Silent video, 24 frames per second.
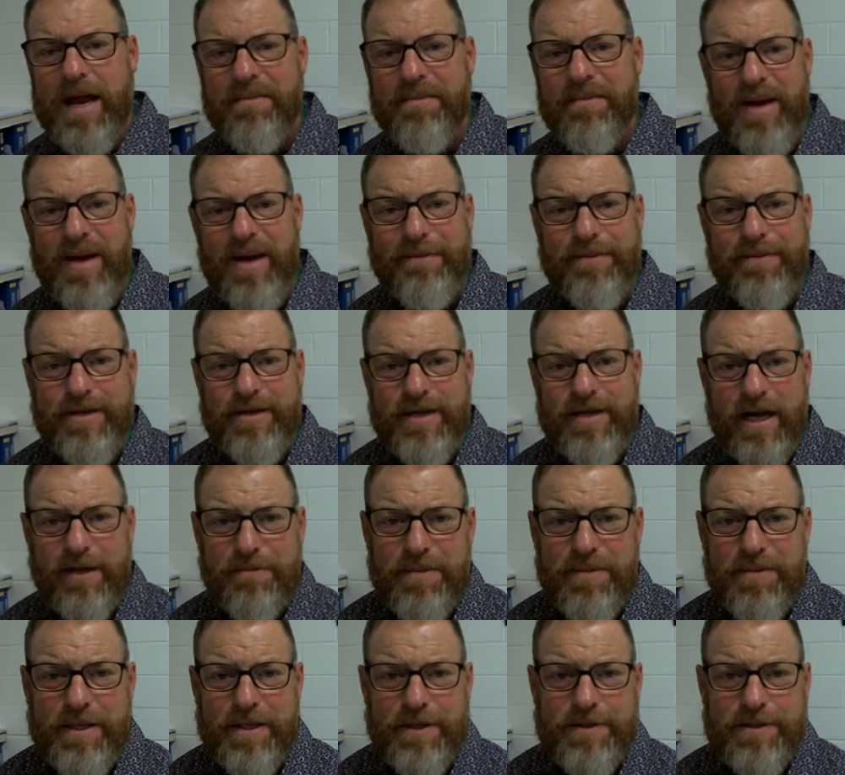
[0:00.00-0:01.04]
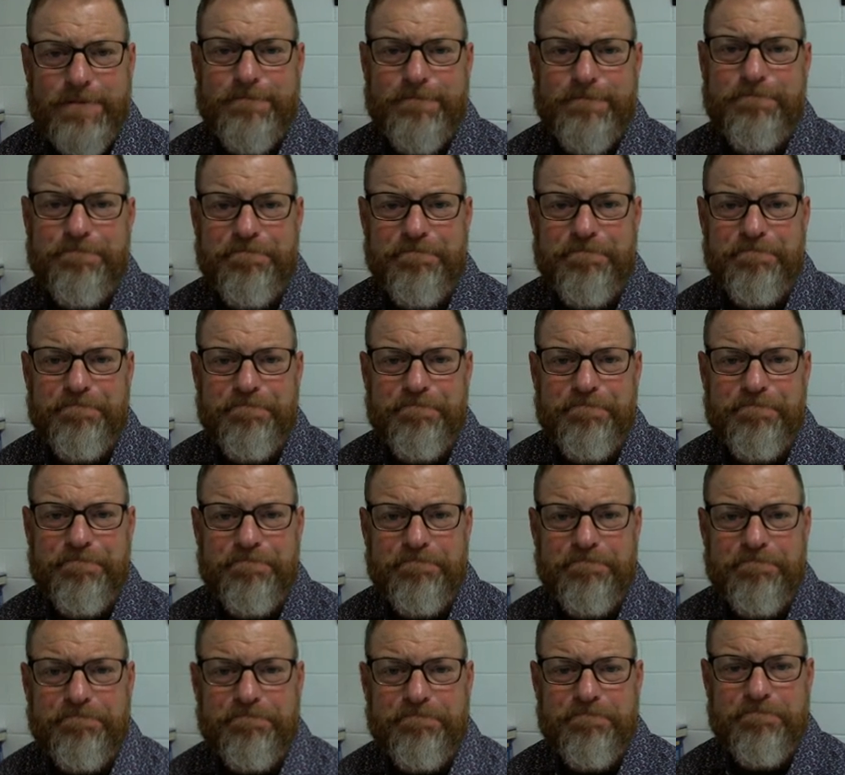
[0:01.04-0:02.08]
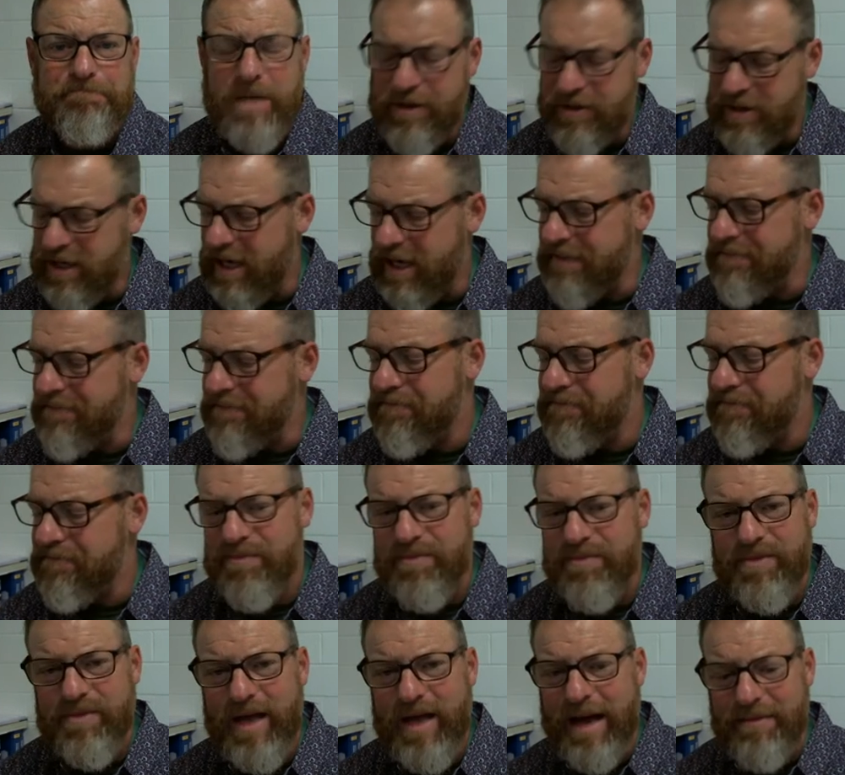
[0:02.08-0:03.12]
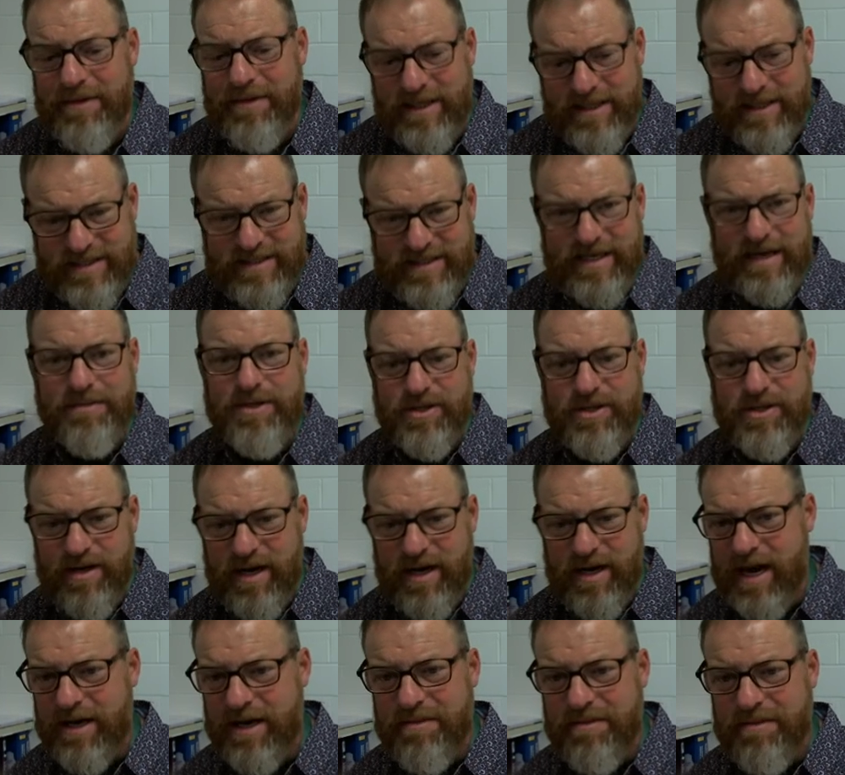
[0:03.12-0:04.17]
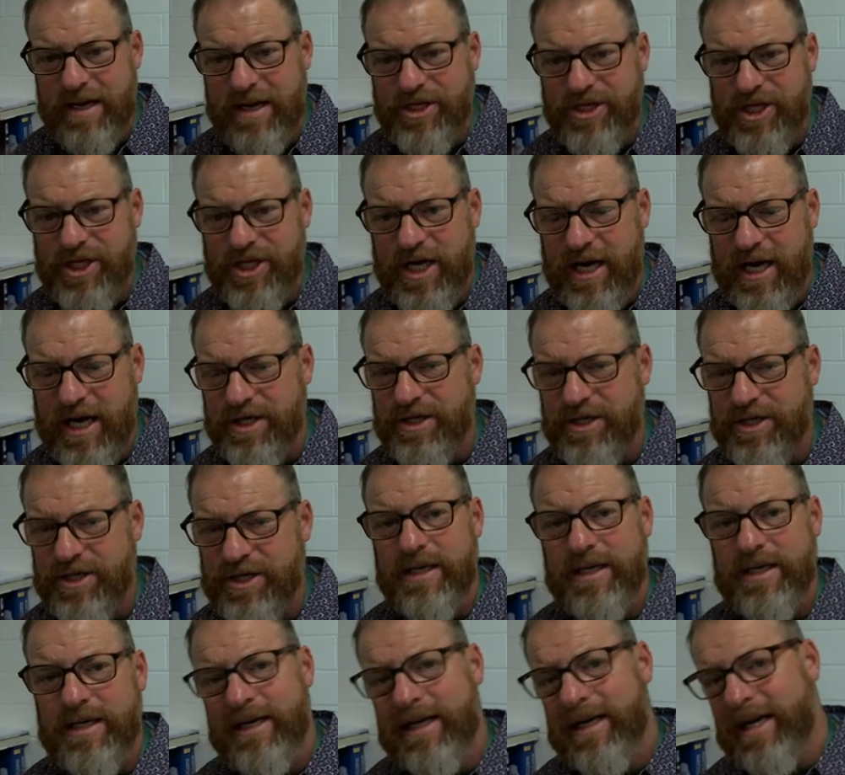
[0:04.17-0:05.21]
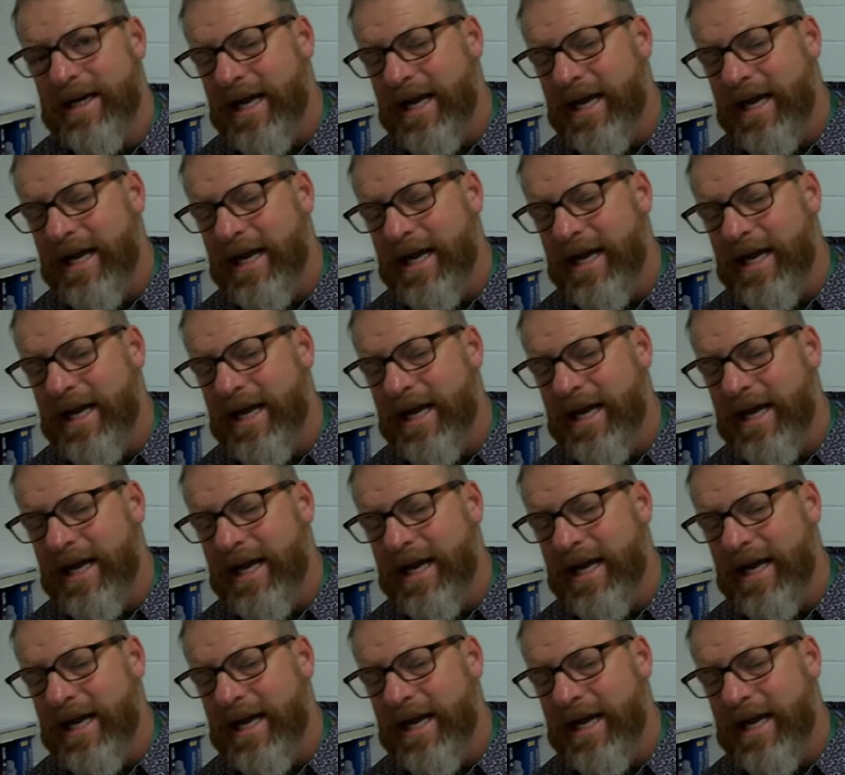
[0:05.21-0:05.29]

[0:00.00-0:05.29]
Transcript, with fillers: and paper dollar bills. Okay. I'm going to demonstrate how to make change.